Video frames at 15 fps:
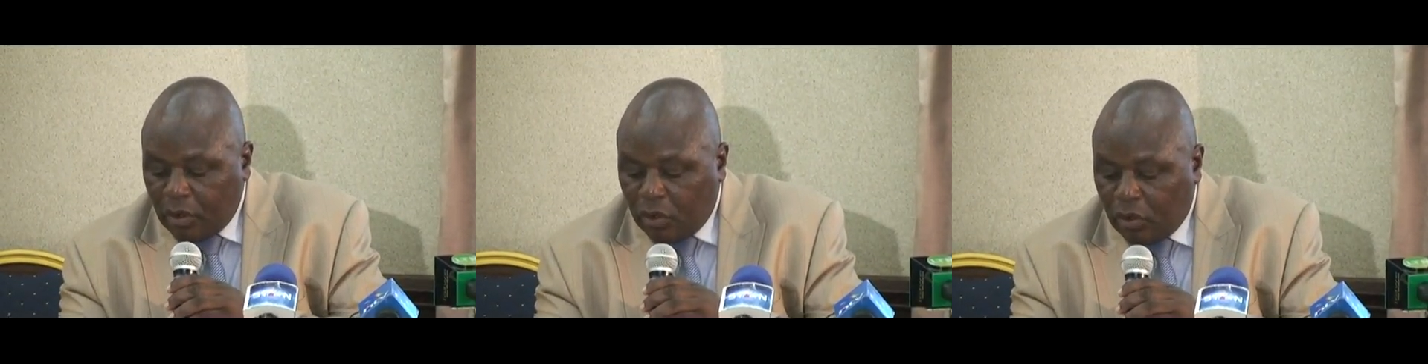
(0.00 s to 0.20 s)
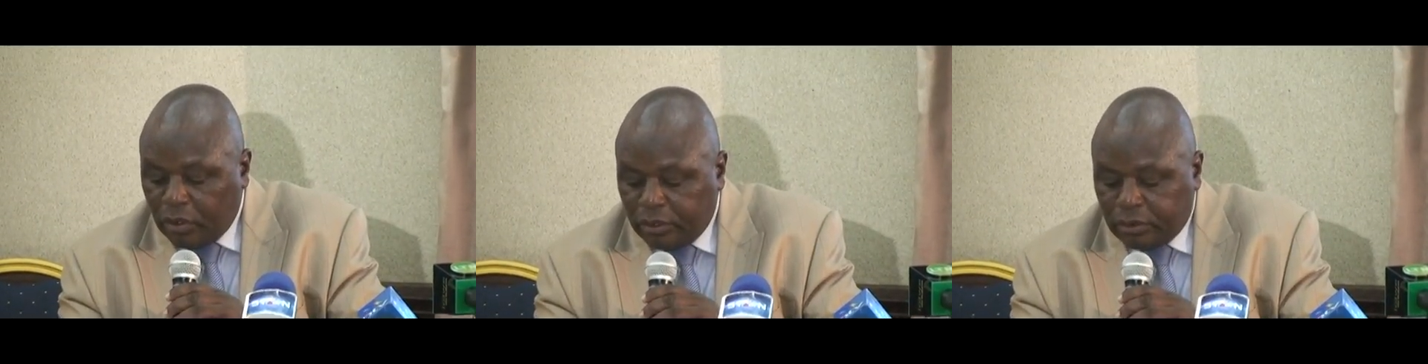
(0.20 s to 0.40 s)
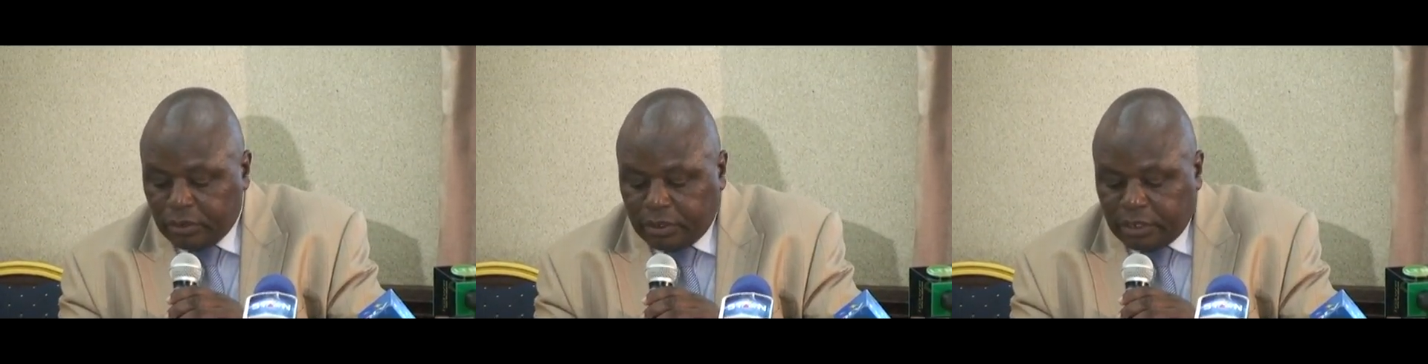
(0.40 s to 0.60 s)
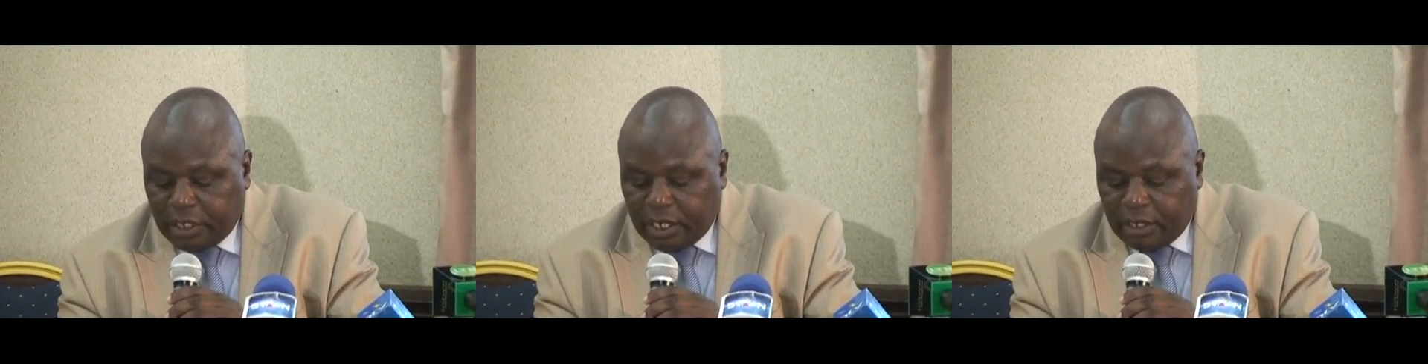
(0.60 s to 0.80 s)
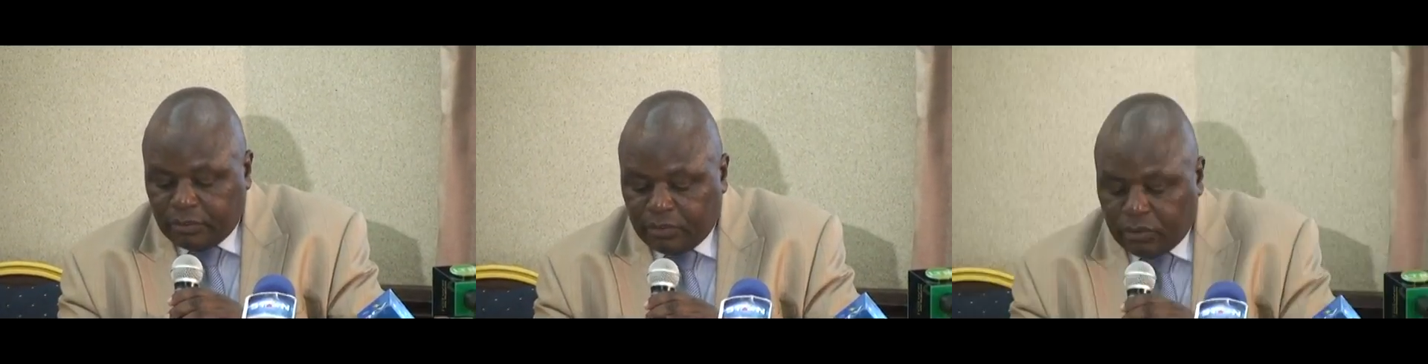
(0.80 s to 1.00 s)
All should
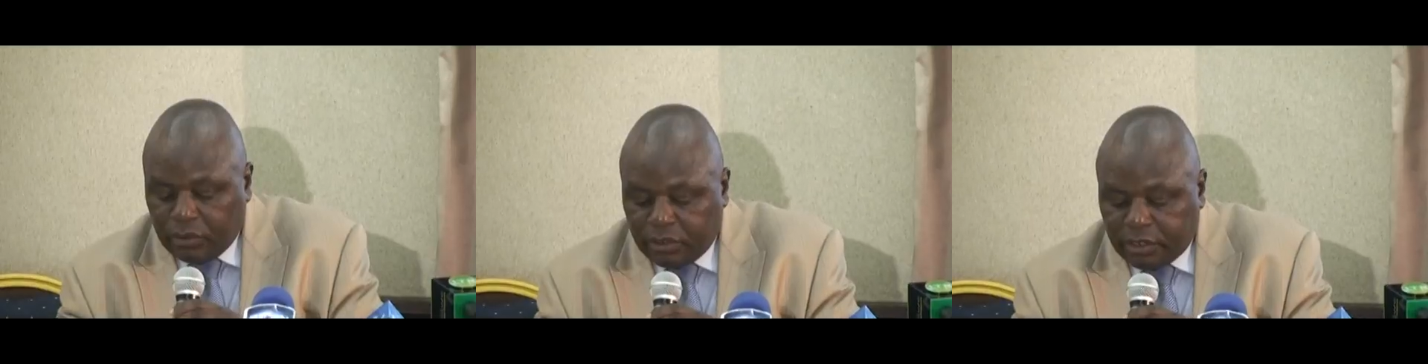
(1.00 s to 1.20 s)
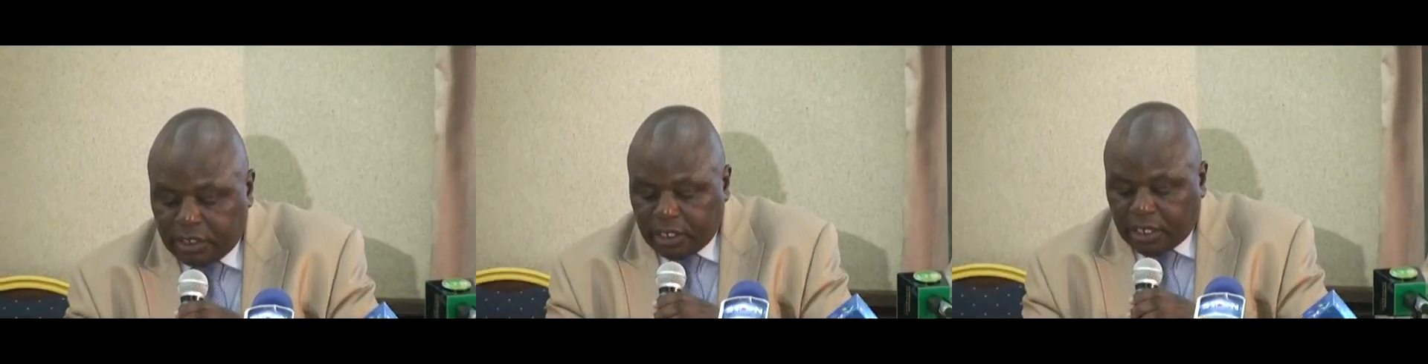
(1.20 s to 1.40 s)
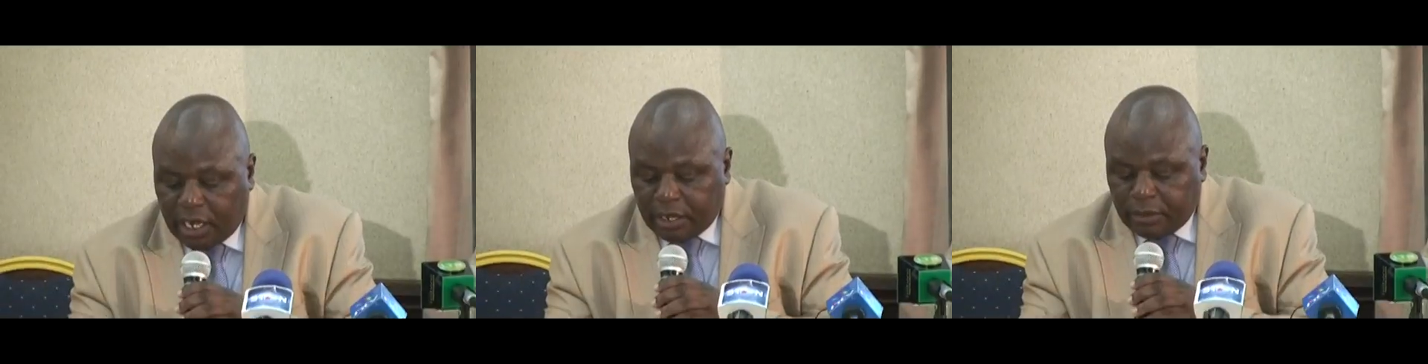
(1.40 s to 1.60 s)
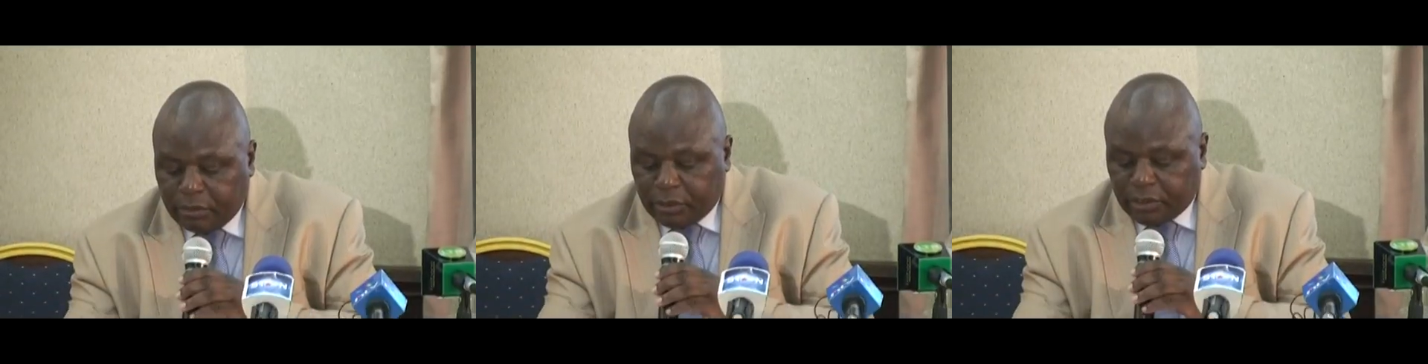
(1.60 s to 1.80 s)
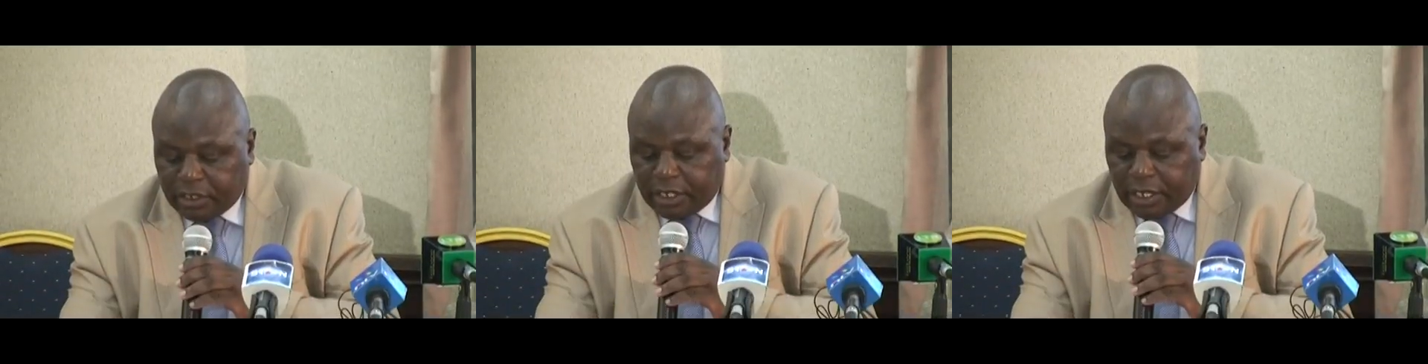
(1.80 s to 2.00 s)
therefore take
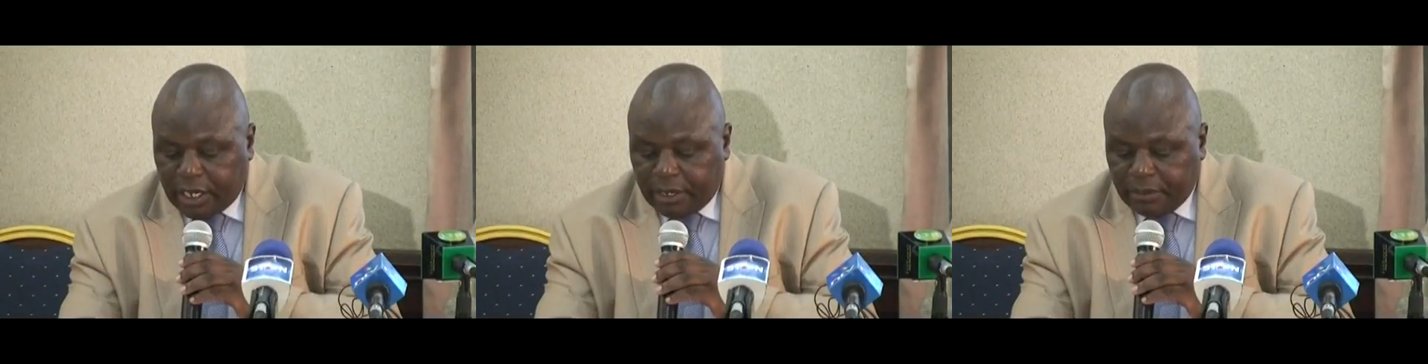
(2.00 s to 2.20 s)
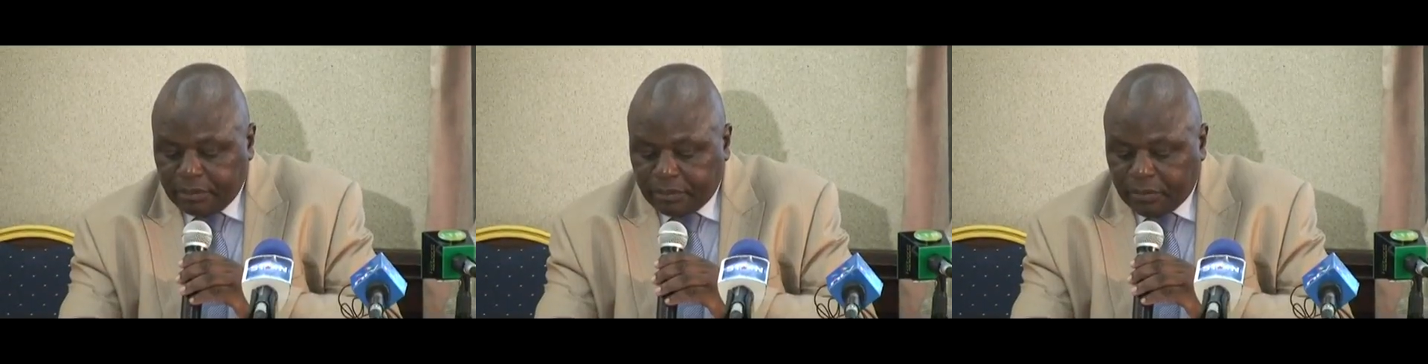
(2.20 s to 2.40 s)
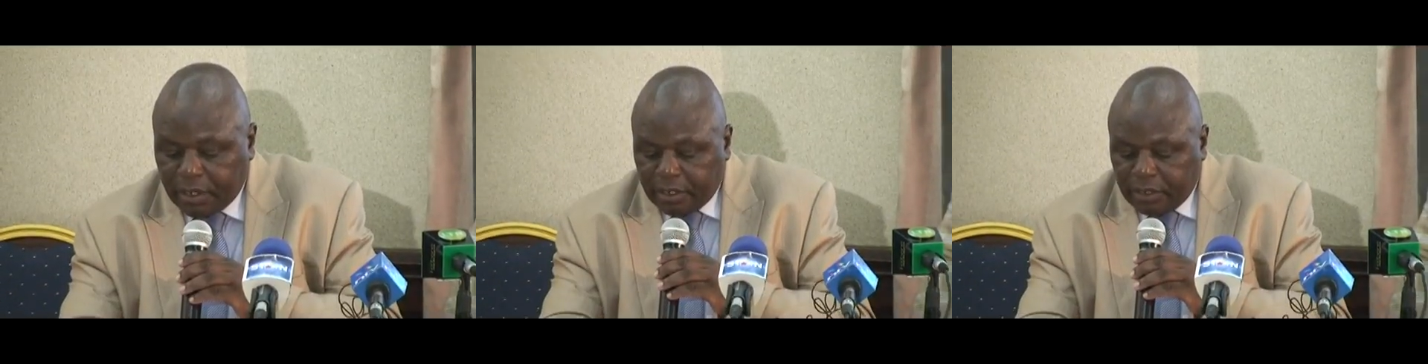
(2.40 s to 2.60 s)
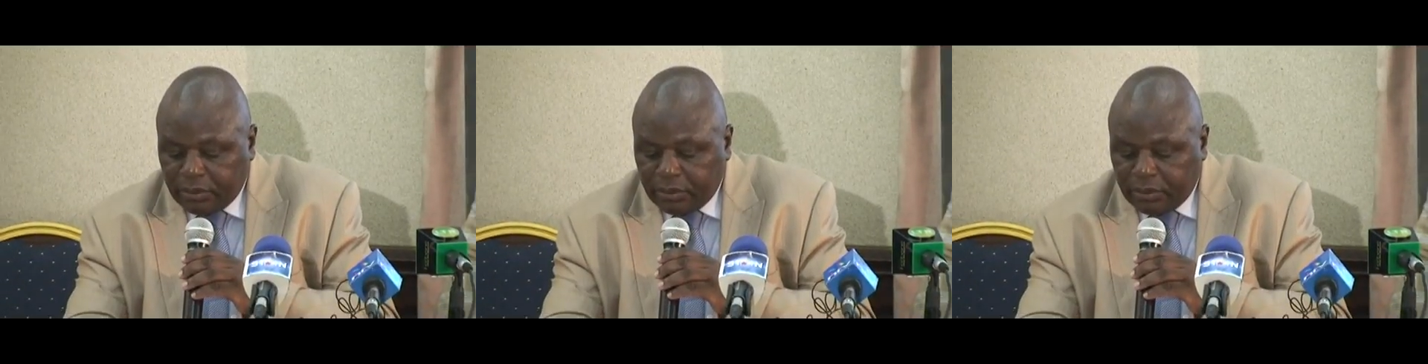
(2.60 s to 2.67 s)
utmost care uh,